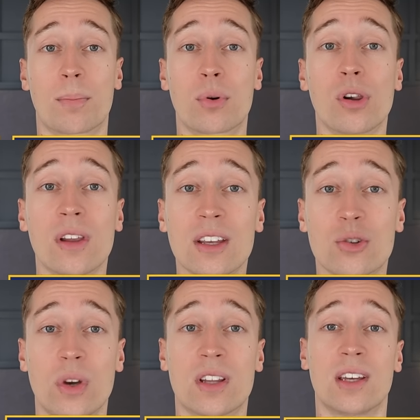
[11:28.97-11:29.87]
I'll put a
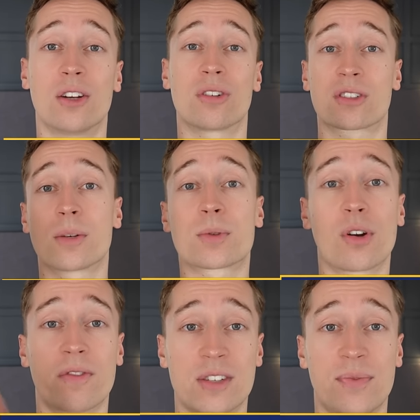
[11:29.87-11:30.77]
link to it in the
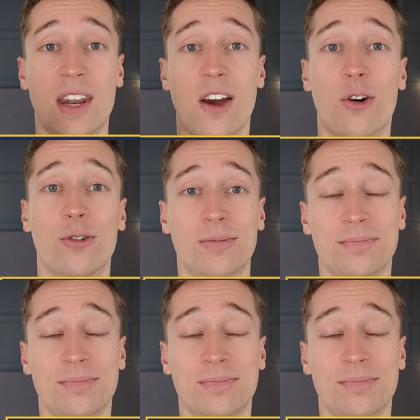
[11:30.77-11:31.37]
description of this video.